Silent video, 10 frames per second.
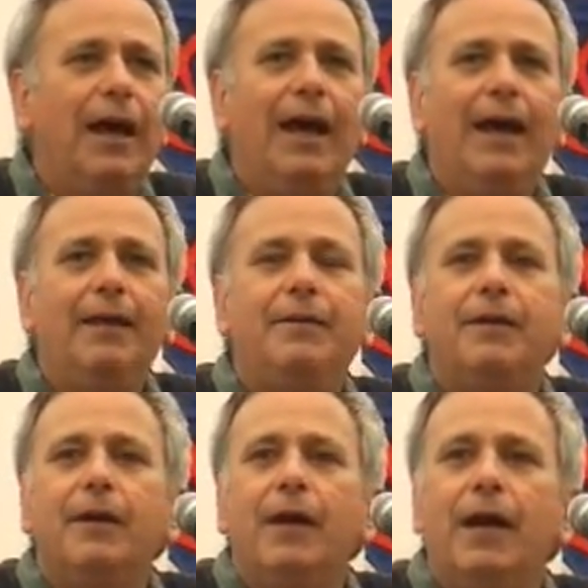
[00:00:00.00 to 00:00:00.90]
and
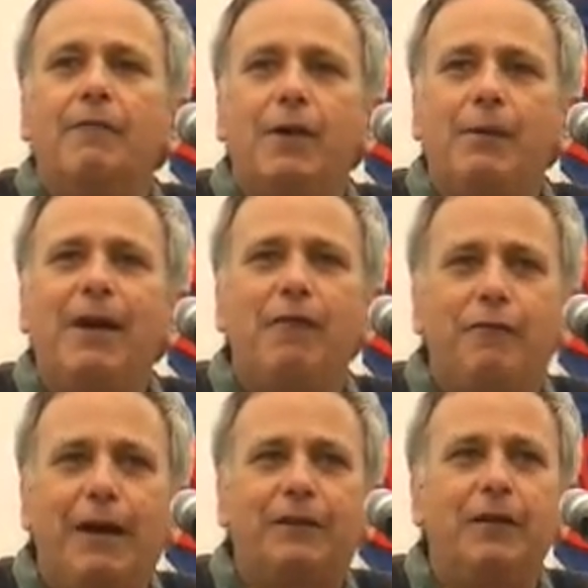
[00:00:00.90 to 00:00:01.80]
a very
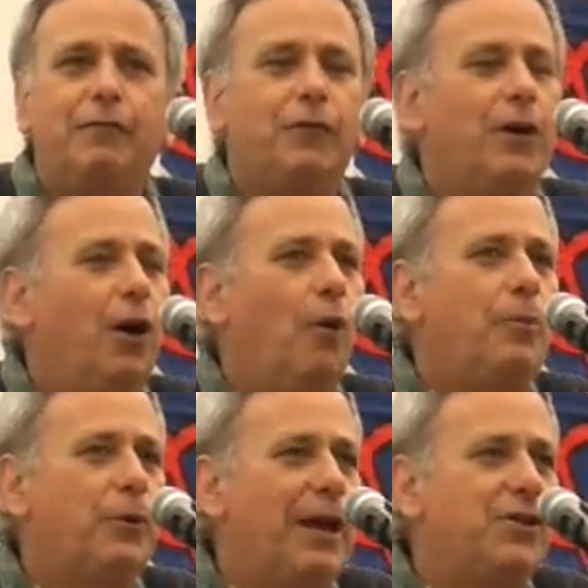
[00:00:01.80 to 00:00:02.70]
effective
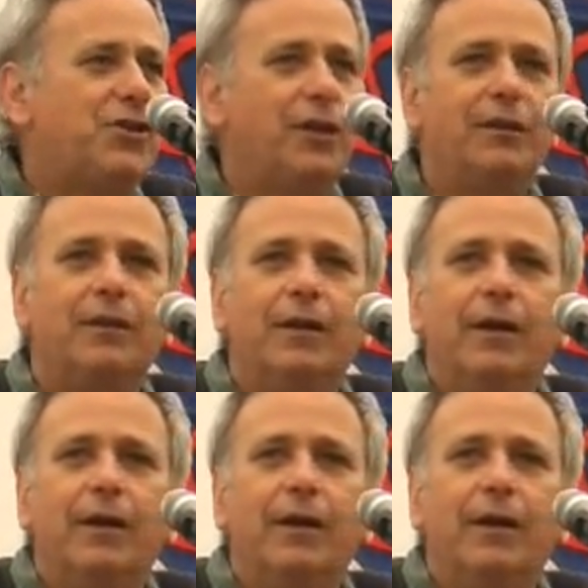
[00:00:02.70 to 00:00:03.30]
operation